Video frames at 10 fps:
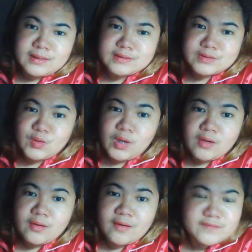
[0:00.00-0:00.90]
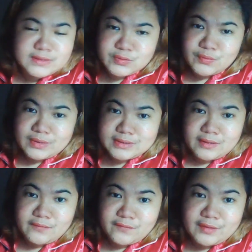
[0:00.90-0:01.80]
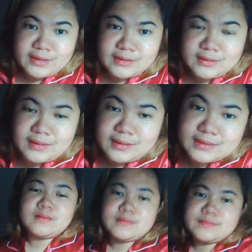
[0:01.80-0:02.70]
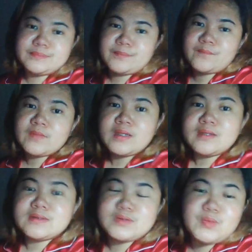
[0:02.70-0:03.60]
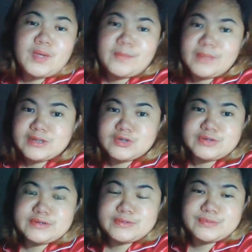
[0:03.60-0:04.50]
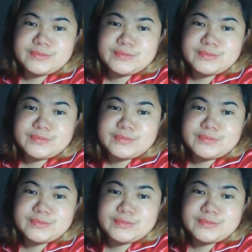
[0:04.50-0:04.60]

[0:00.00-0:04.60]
So how often do I study for NCLEX? So I make sure to